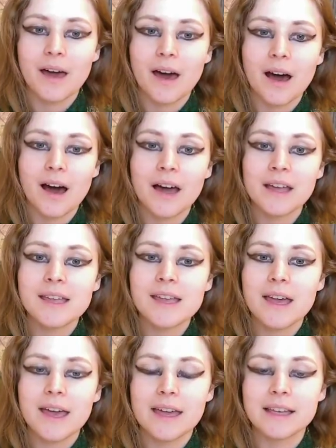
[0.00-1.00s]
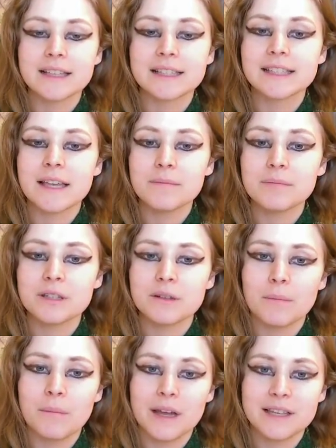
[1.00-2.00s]
I accept
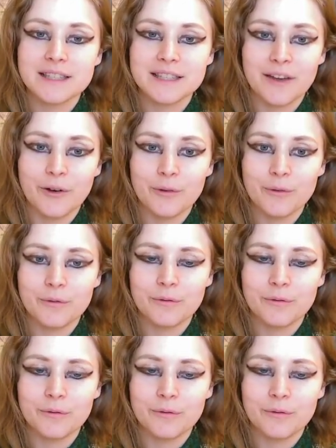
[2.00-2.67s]
myself.